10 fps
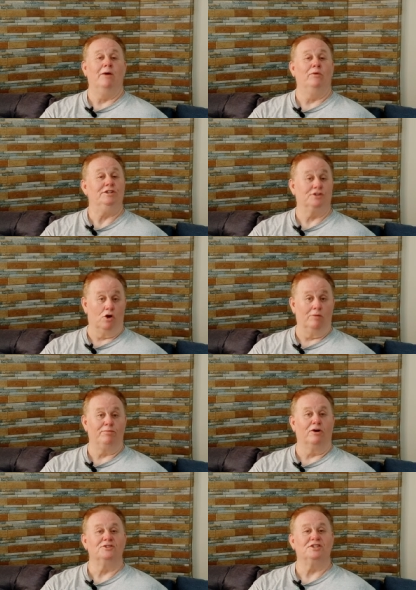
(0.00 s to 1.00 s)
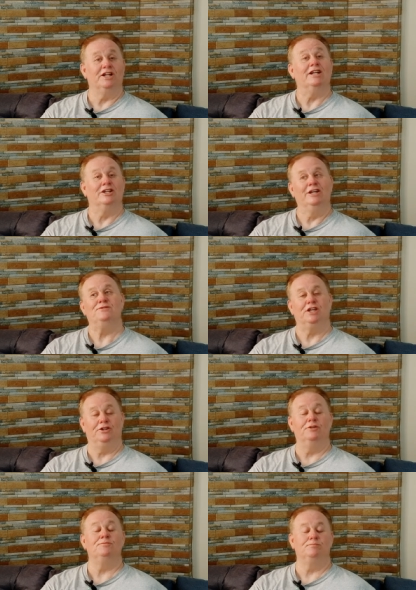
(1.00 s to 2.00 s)
and we saw a person that lives
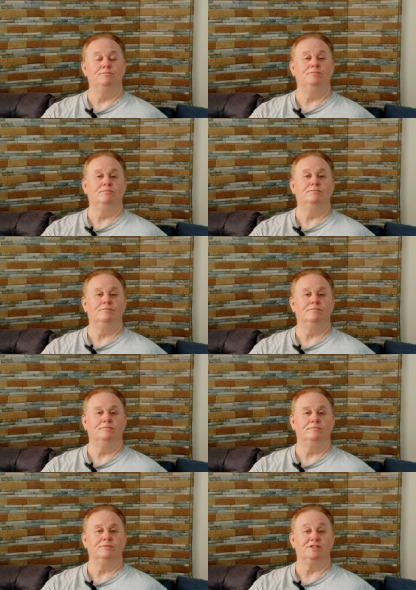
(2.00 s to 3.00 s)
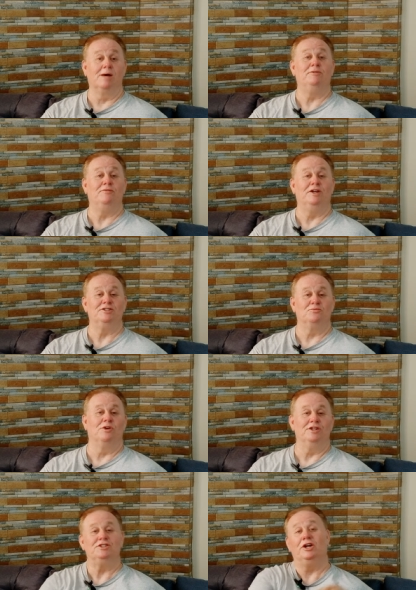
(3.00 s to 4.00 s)
in the
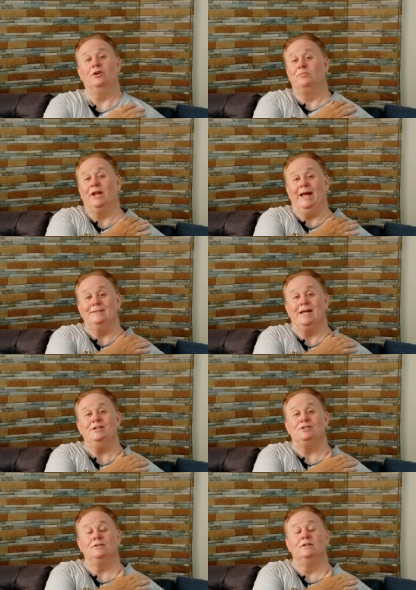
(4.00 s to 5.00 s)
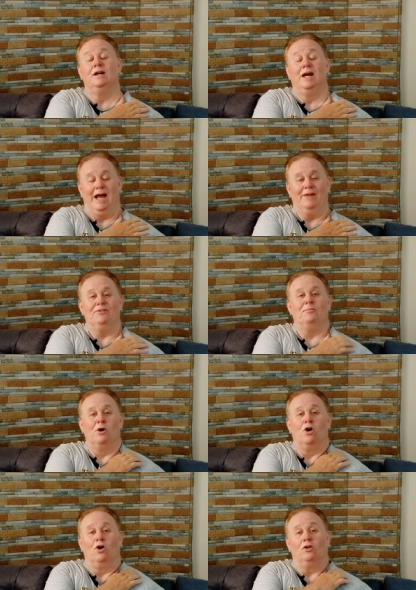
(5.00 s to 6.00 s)
subdivision with us here, a plantation at the
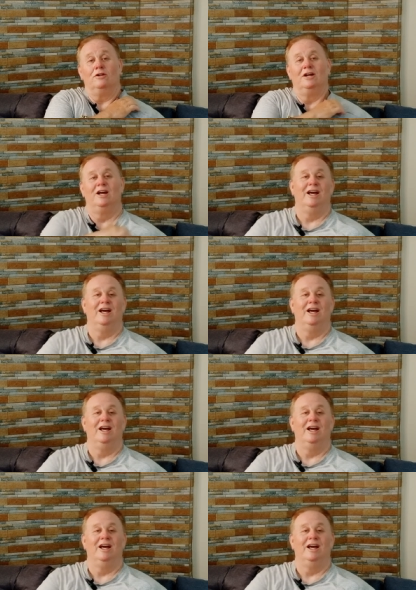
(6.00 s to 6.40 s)
mall.